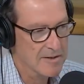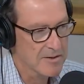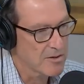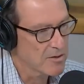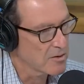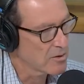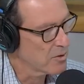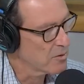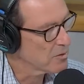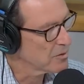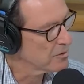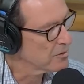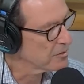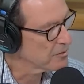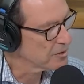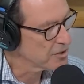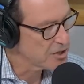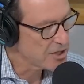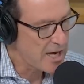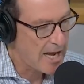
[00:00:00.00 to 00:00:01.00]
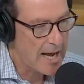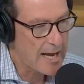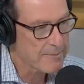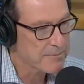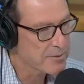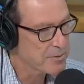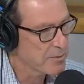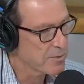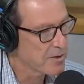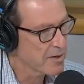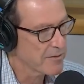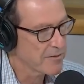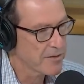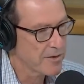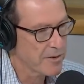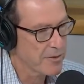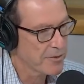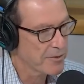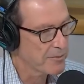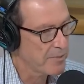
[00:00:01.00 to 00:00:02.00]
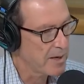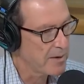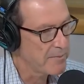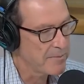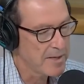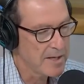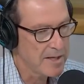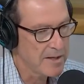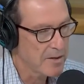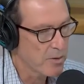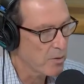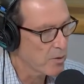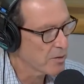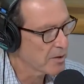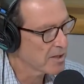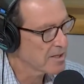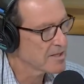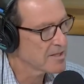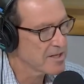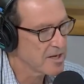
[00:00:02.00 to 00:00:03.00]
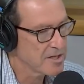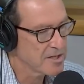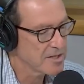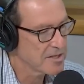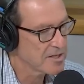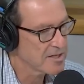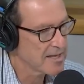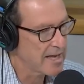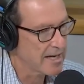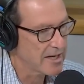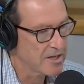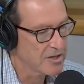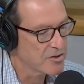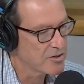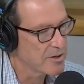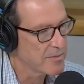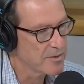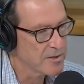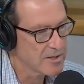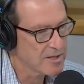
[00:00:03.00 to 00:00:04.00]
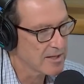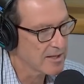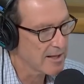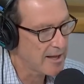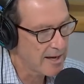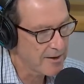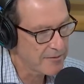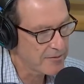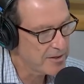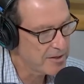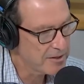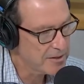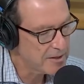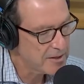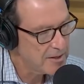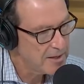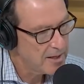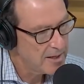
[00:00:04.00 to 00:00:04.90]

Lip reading: your local shops, whatever those may be, the organizations that contribute to life here,